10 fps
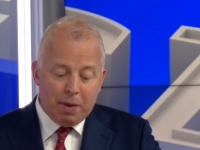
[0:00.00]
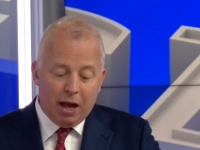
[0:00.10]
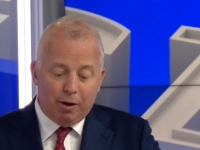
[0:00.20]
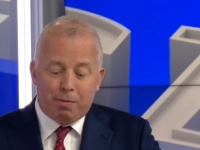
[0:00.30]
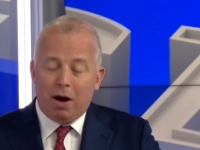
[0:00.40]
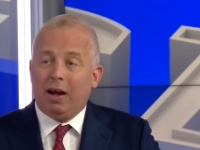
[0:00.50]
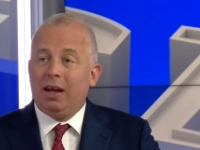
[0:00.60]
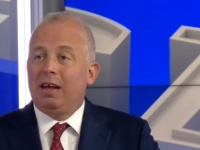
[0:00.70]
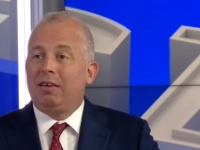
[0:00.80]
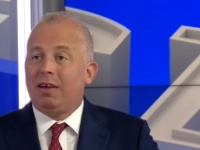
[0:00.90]
panel
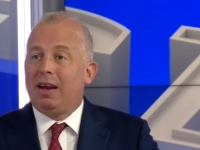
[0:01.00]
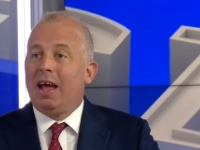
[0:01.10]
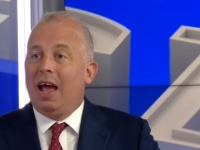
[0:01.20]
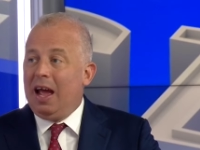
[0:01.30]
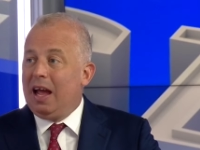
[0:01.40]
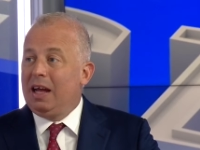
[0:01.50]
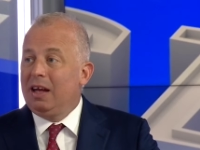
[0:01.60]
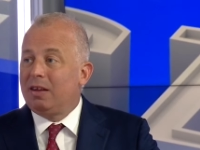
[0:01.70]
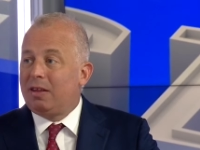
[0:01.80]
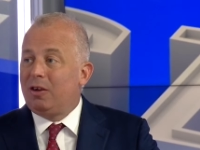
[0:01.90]
market is that
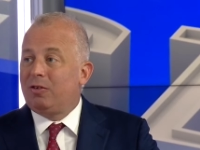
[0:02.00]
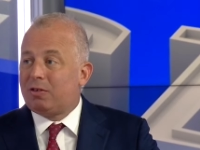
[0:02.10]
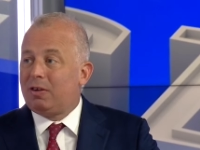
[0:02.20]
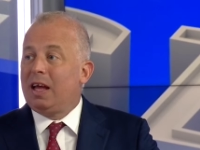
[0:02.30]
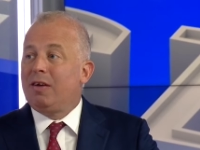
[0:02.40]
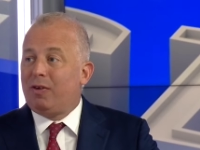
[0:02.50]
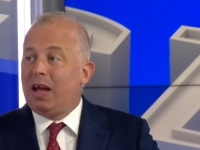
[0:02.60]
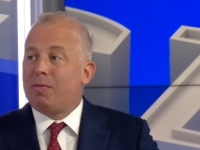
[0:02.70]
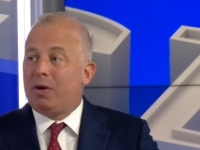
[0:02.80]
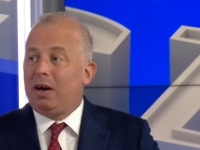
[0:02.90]
A, they use slave
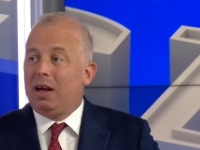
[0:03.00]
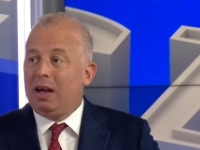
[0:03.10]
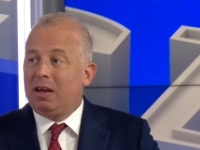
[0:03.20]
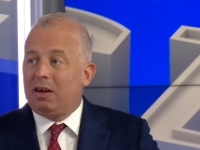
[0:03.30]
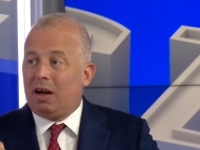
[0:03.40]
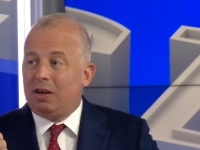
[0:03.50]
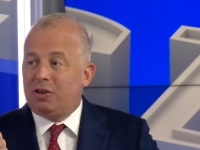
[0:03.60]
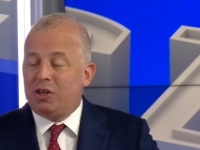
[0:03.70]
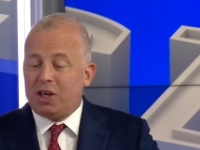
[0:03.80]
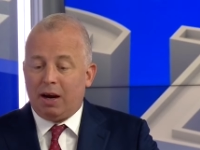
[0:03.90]
labor in hmm. uh,
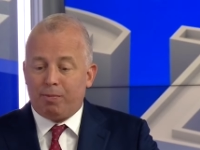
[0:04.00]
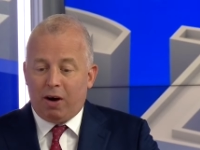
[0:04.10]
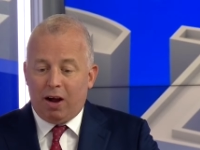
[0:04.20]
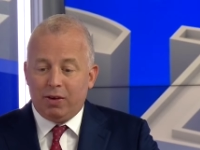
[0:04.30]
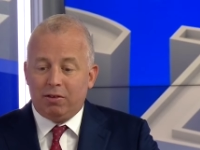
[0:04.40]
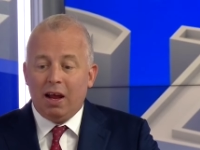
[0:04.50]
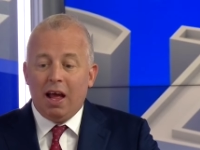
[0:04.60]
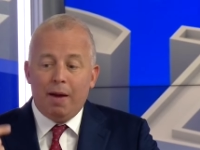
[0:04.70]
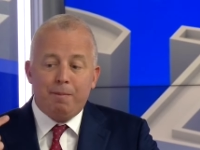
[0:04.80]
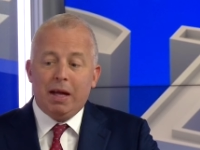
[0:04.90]
Xinjiang province,
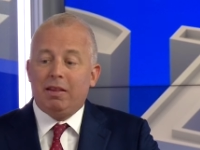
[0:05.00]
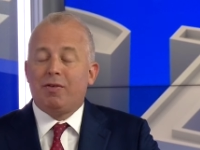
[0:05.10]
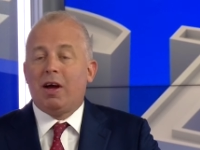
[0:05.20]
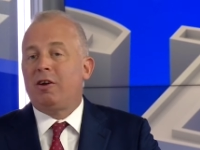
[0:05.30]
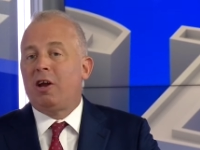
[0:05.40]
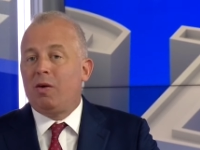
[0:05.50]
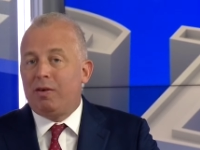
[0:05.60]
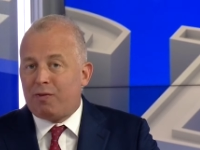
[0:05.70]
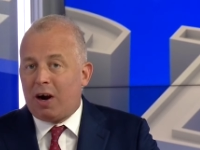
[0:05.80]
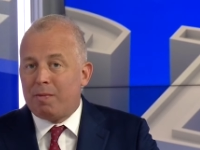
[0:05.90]
and B, they've got no
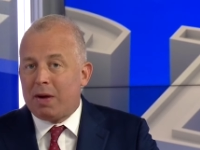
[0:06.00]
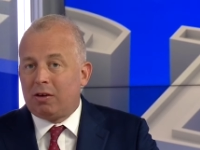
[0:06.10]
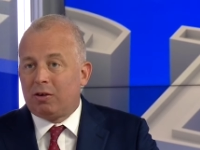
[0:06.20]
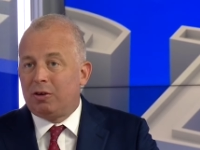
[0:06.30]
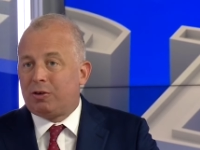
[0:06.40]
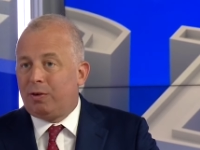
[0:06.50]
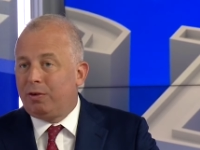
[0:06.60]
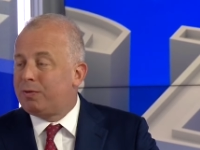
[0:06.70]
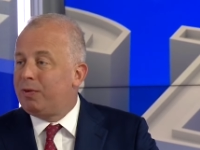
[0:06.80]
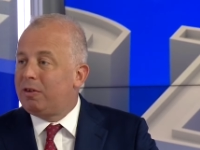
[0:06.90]
environmental
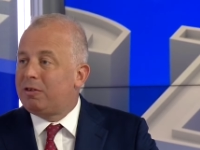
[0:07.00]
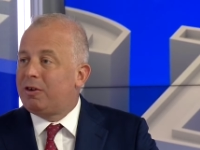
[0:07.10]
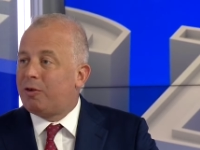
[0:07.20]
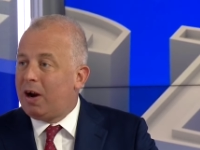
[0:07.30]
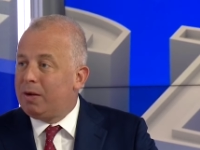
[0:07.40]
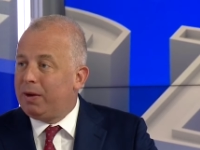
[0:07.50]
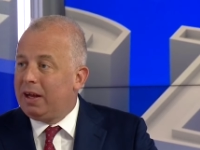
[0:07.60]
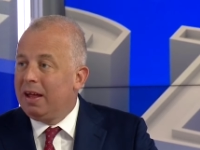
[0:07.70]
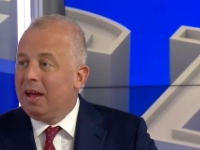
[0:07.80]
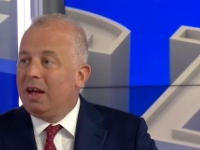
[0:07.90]
controls for this
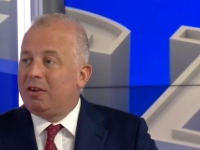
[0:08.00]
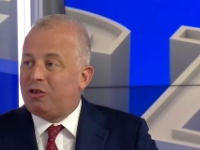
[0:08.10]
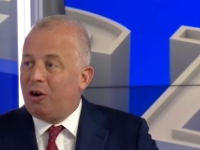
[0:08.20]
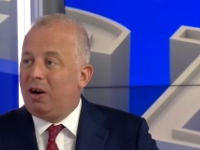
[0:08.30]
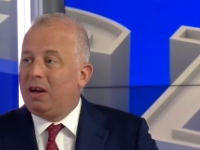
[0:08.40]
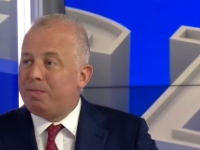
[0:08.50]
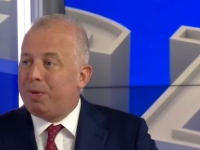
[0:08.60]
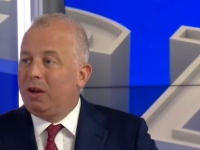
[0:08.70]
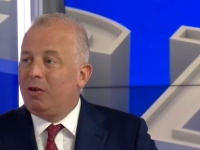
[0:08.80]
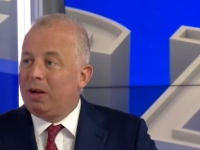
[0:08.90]
incredibly dirty,
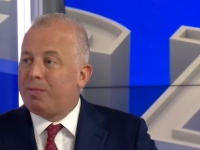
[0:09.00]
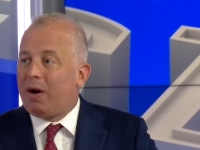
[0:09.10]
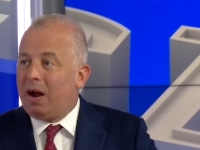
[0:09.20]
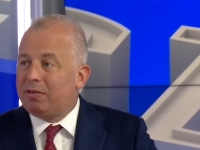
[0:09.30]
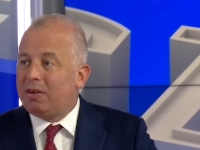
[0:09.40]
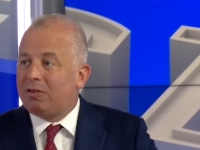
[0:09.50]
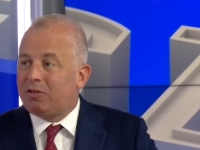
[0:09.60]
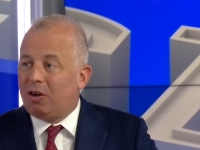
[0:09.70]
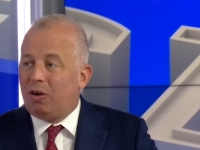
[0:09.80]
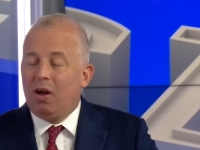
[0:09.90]
polluting process. Yes.
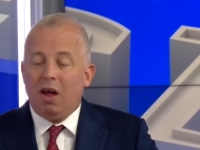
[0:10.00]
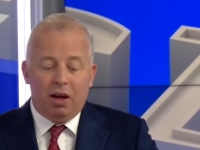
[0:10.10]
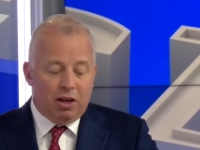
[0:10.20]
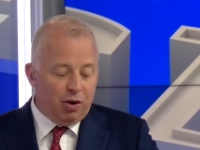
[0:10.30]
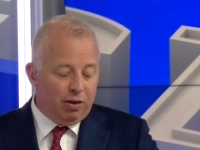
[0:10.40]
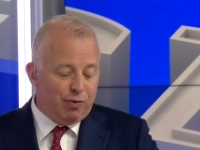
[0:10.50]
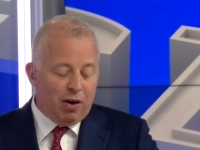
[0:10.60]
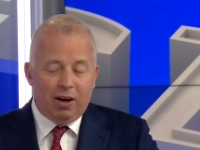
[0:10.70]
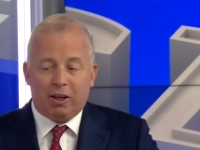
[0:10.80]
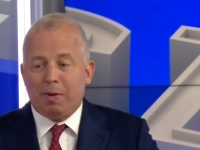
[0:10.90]
So, you know, it's
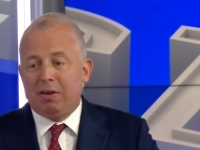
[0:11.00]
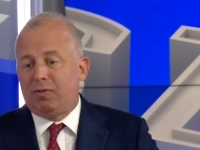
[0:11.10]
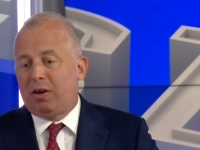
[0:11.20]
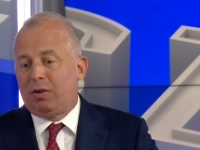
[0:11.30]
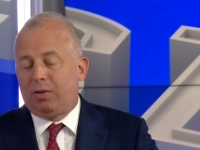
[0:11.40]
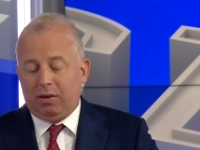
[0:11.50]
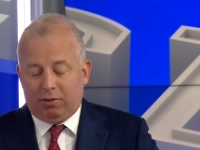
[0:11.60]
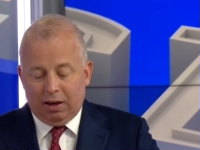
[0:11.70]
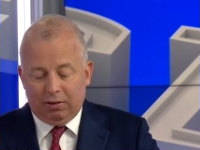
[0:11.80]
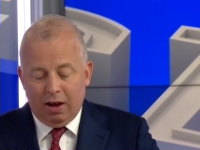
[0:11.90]
very expensive to do these
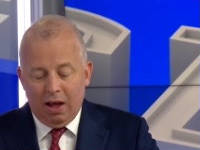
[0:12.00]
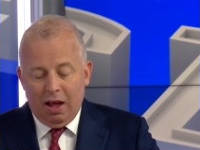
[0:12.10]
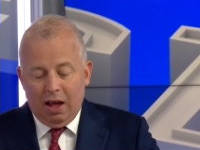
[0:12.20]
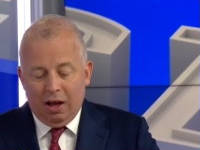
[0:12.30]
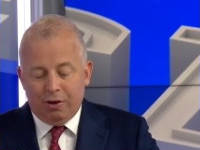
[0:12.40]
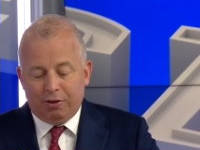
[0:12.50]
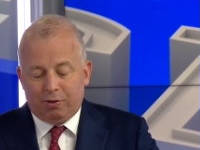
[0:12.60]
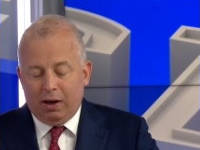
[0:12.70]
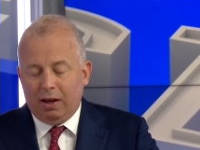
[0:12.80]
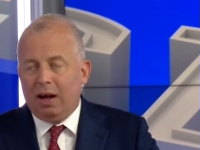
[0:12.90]
things in
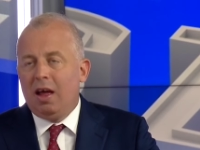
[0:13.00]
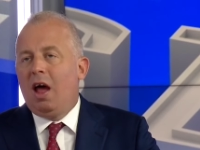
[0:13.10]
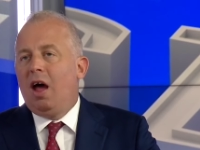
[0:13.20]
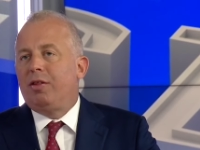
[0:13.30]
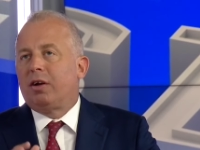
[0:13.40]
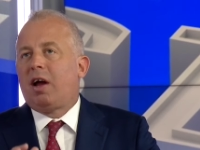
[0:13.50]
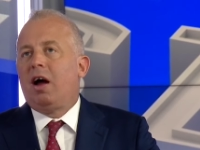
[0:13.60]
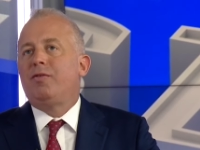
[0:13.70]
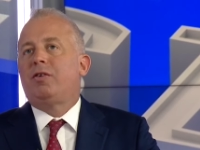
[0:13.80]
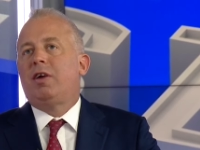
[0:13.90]
Australia. The
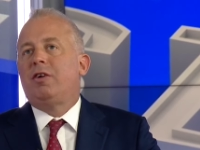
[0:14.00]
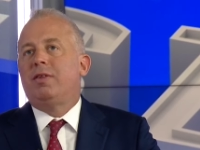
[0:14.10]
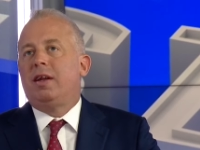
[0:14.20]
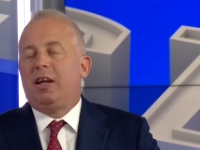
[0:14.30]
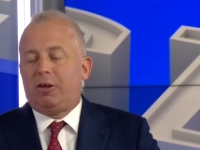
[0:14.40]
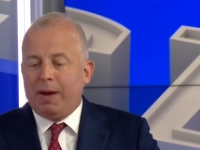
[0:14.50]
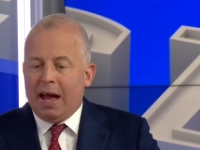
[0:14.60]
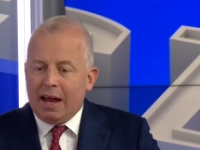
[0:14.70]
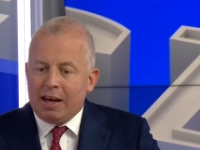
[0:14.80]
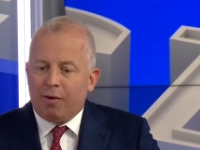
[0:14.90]
conversation that needs to be
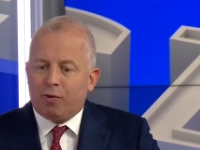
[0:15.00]
had now,